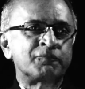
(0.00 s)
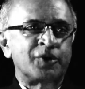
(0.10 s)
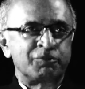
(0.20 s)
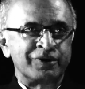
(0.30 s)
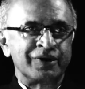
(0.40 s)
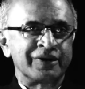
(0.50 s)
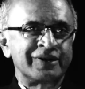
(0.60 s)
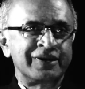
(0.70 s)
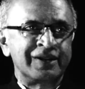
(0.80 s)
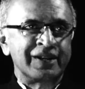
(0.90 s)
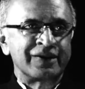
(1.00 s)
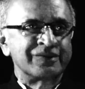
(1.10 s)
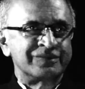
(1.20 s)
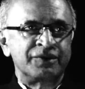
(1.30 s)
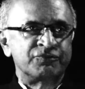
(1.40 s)
proper, let
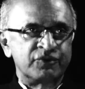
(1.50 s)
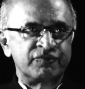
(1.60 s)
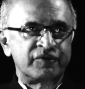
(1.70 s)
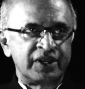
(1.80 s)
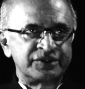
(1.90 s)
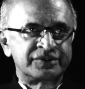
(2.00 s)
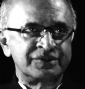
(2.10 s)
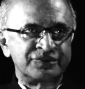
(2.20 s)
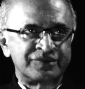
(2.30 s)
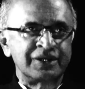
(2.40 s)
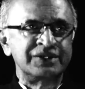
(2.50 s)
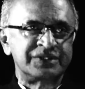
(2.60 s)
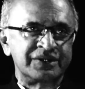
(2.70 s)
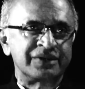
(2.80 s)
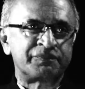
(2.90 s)
us say, full-fledged
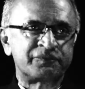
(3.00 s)
Salesian.